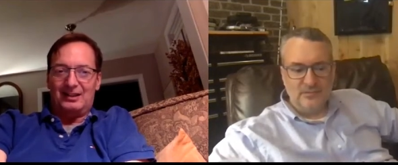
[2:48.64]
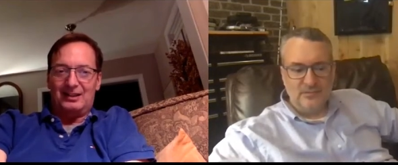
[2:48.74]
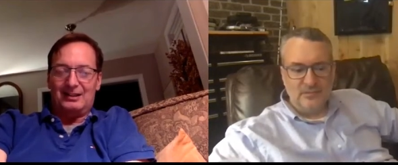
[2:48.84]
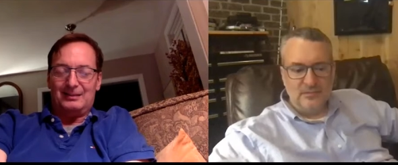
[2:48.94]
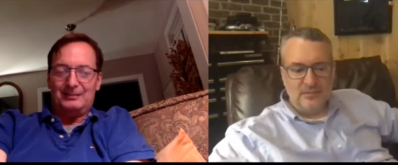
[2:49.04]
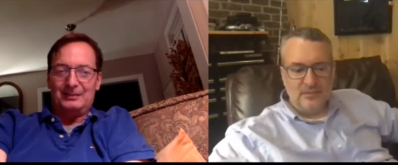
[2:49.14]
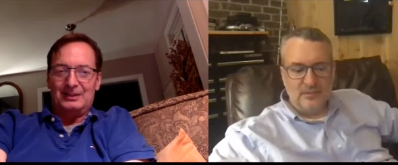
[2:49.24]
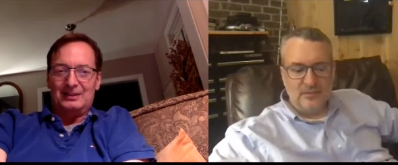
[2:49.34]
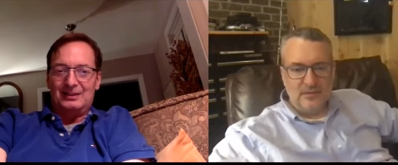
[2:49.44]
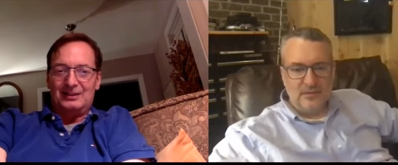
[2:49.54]
Speaker 1: Um,
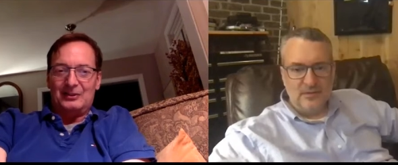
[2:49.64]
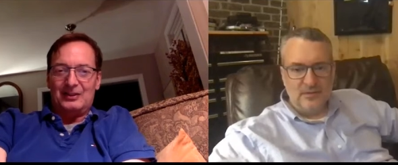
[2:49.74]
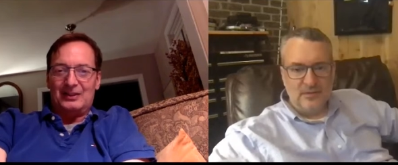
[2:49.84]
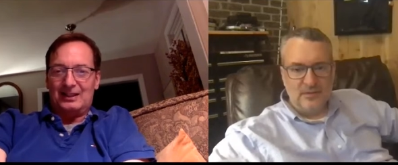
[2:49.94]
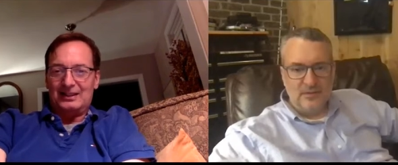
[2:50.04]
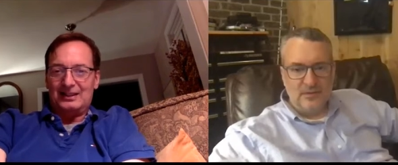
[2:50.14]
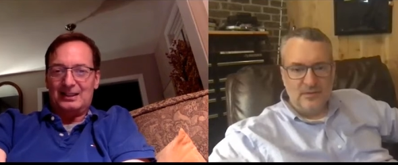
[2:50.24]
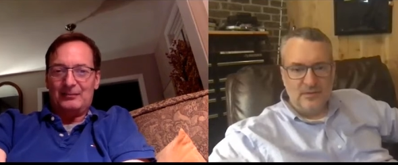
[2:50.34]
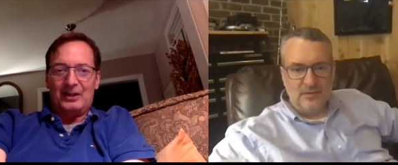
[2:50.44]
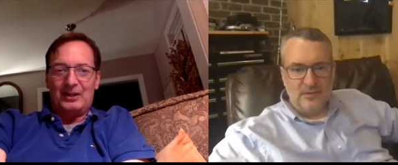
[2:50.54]
who I think gets
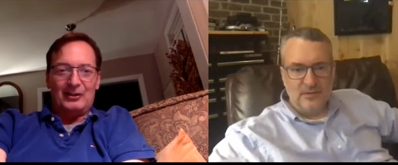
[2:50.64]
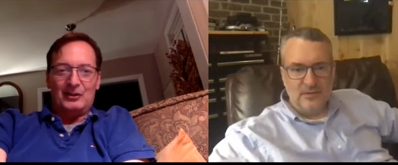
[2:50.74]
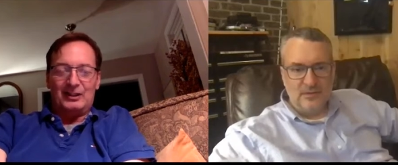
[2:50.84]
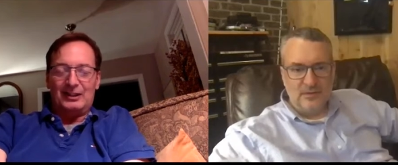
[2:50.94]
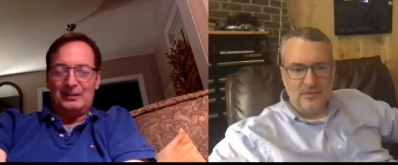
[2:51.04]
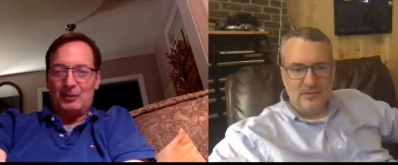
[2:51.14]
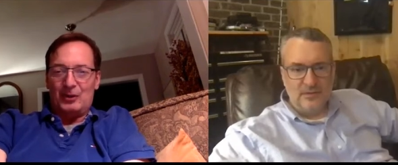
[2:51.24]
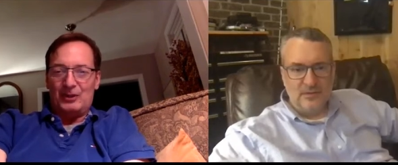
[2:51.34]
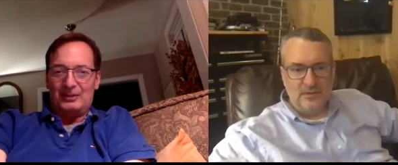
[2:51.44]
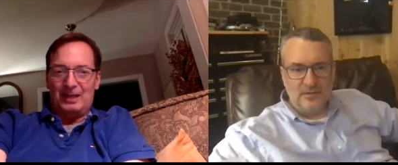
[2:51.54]
up very early in the
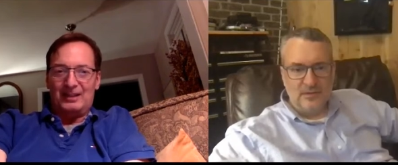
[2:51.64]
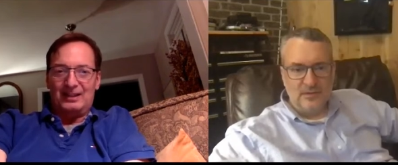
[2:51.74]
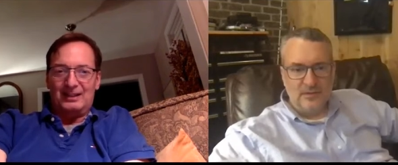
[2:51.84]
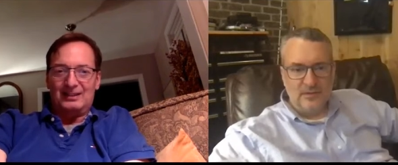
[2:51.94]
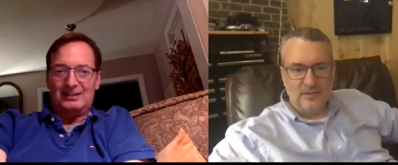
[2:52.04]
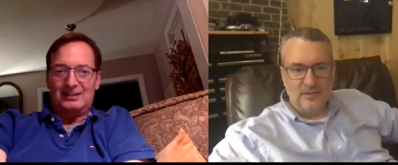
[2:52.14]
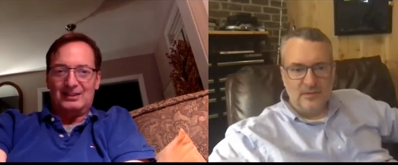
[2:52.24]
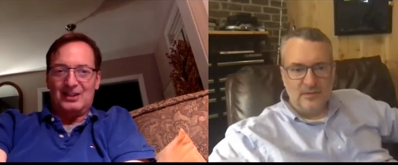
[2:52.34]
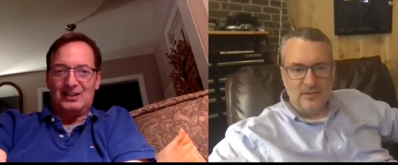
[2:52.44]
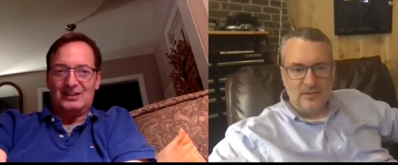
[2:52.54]
morning to make these
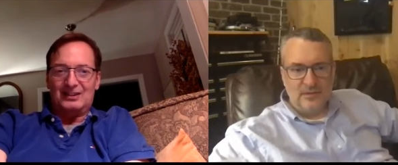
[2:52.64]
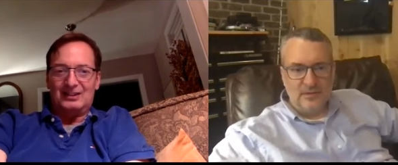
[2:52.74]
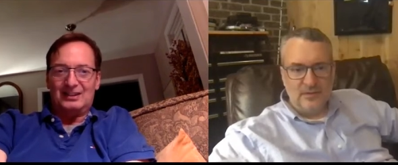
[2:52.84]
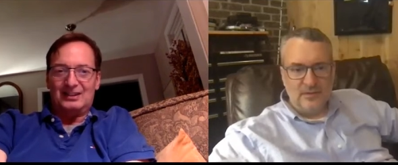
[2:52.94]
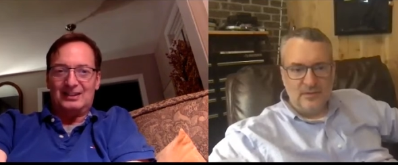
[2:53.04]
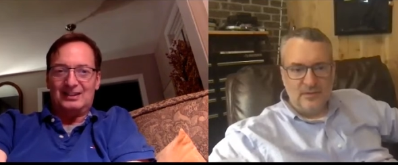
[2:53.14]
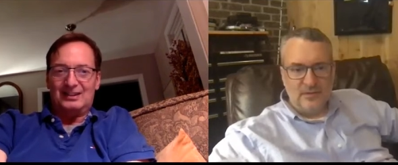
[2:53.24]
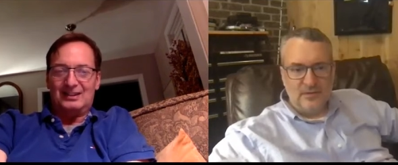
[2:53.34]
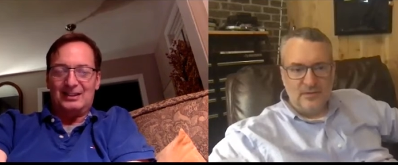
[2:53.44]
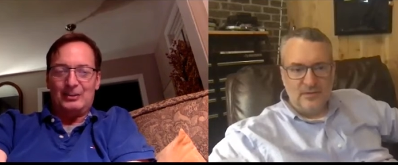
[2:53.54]
sauces, and
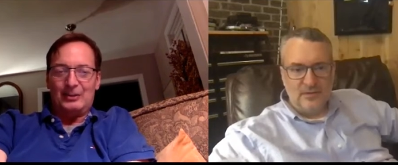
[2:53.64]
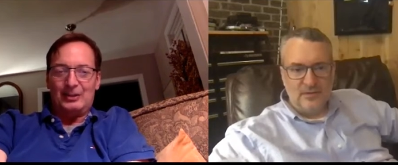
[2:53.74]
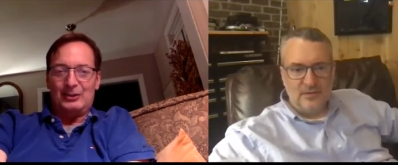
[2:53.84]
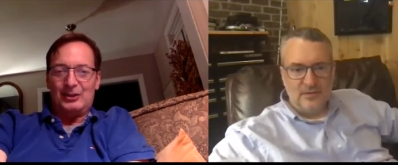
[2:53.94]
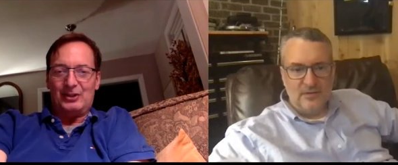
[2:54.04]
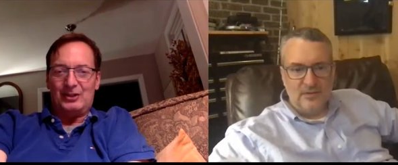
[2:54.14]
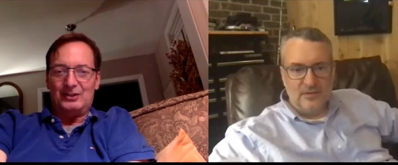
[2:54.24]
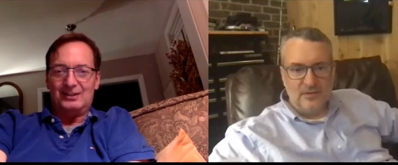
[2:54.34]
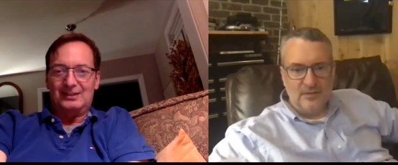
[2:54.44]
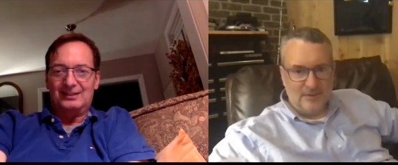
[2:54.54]
uh, it really shows.
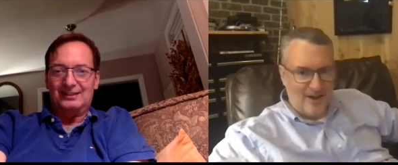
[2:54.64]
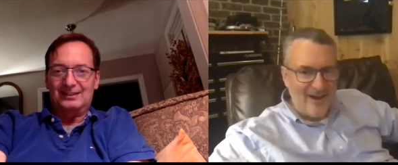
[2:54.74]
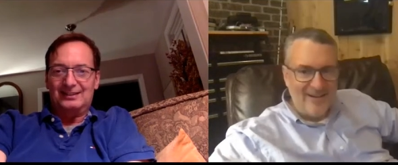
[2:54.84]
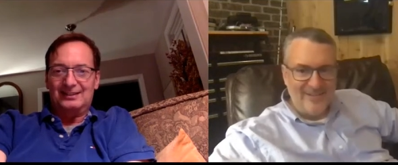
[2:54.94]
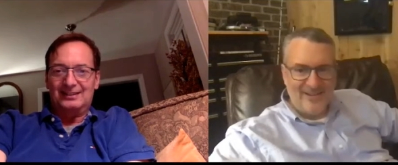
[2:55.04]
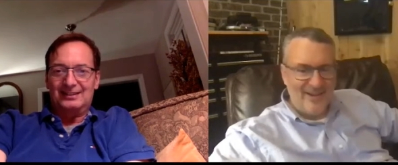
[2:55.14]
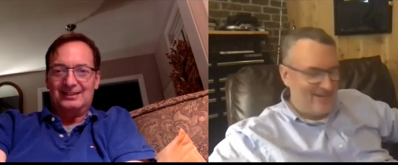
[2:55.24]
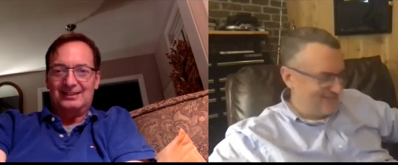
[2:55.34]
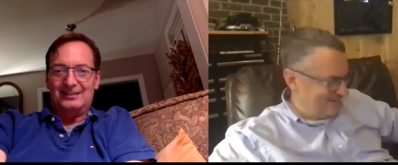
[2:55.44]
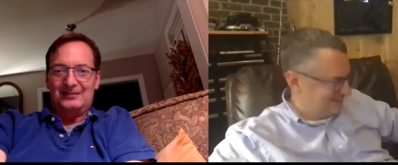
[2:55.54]
Speaker 2: All right,
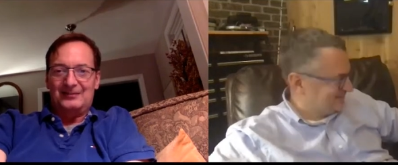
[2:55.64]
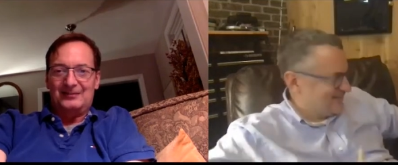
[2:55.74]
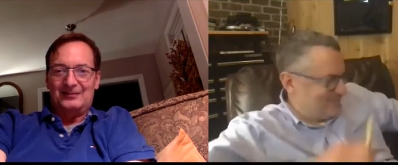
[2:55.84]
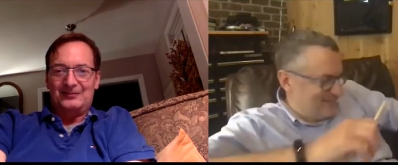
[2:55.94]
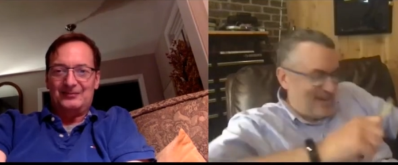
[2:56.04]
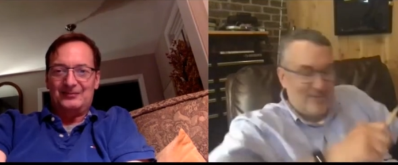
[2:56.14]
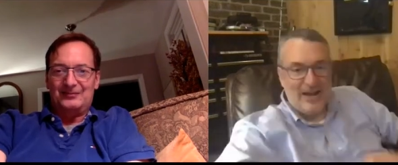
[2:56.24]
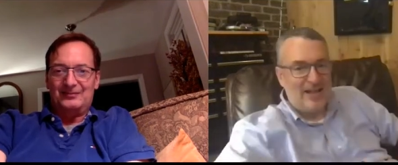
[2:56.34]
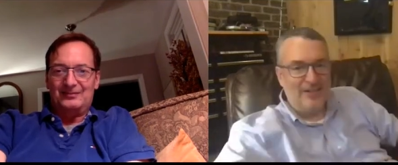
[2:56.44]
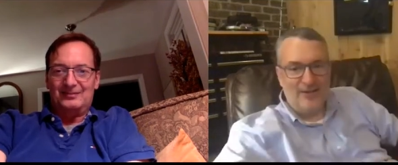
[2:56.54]
yeah, that's definitely. I
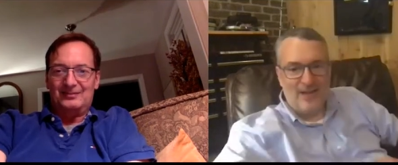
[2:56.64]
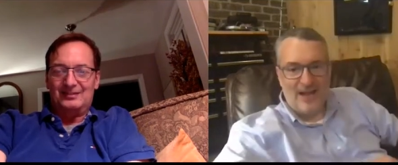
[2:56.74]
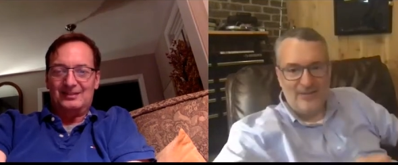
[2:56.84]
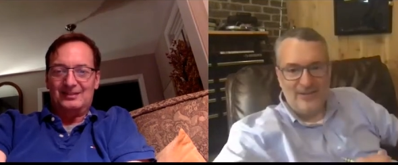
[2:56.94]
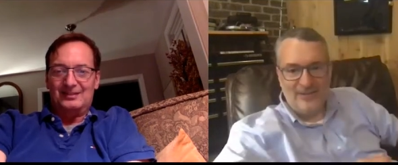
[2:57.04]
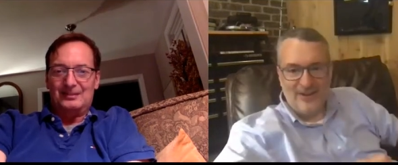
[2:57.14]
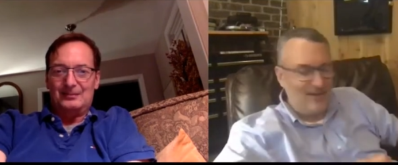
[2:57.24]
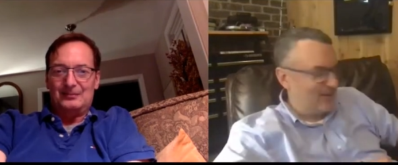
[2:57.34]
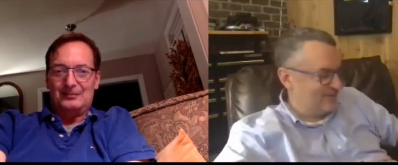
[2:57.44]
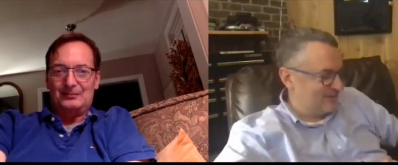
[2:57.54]
mean, I love. I've eaten there. I
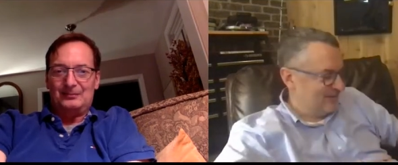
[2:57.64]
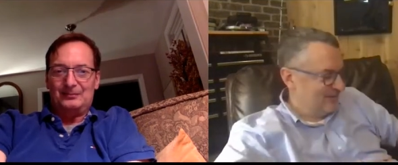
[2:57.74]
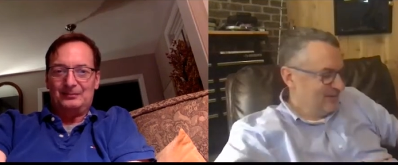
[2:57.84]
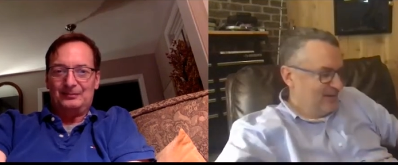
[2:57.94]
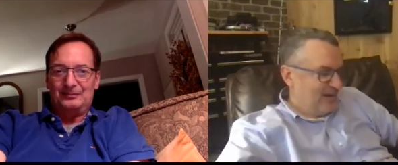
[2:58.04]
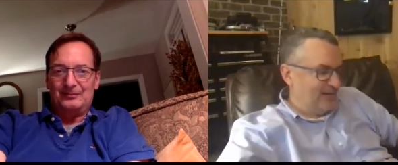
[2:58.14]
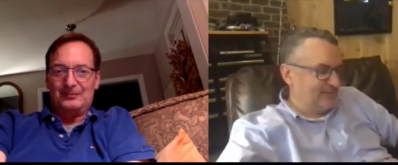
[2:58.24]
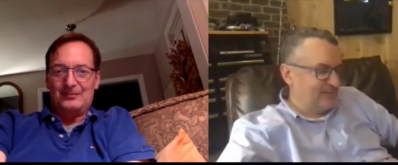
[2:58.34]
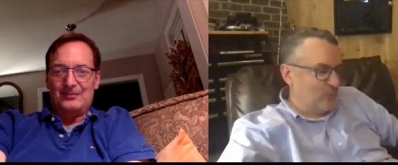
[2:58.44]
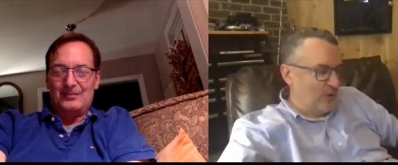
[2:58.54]
love it. All right,
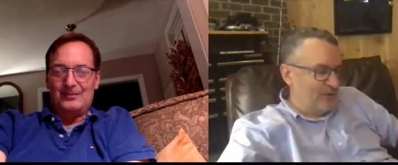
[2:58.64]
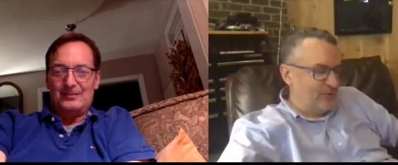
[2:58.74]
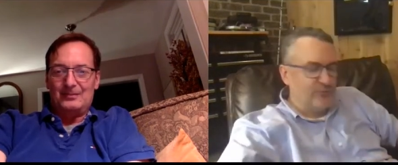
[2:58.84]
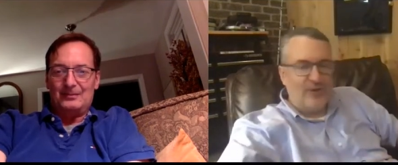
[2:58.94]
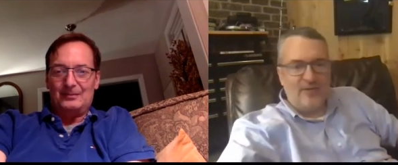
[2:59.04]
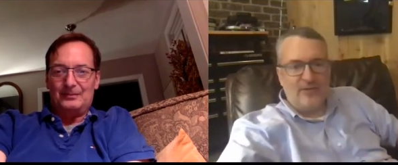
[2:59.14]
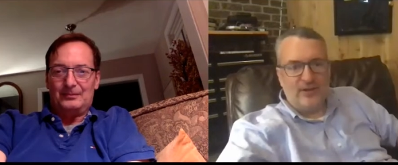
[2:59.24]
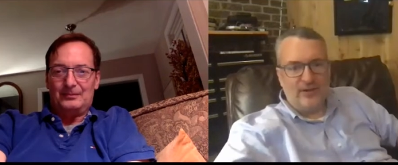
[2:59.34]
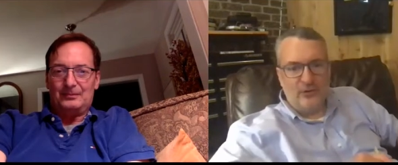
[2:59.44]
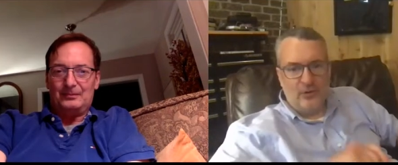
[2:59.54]
so what is your favorite
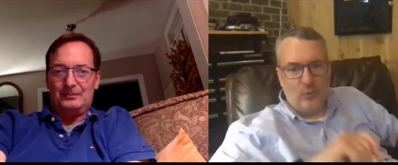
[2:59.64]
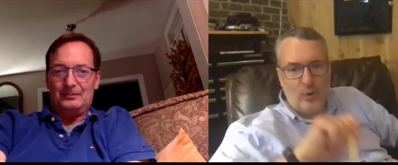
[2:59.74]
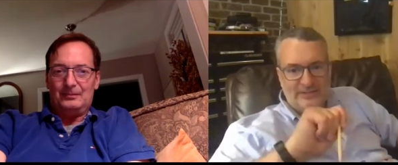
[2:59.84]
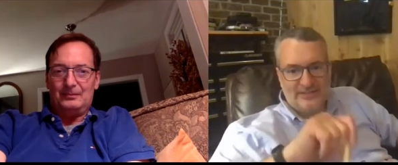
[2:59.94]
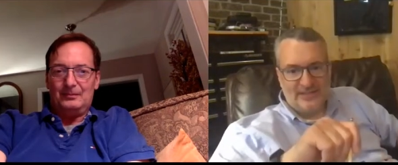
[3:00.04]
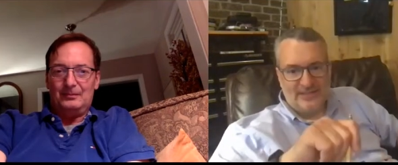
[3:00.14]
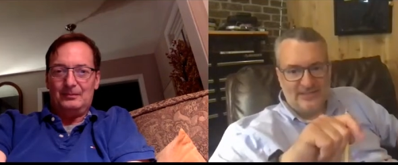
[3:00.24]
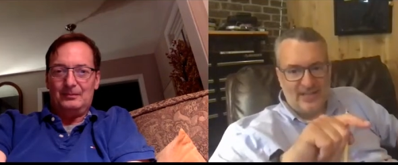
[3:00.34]
thing to do in Winston? Because I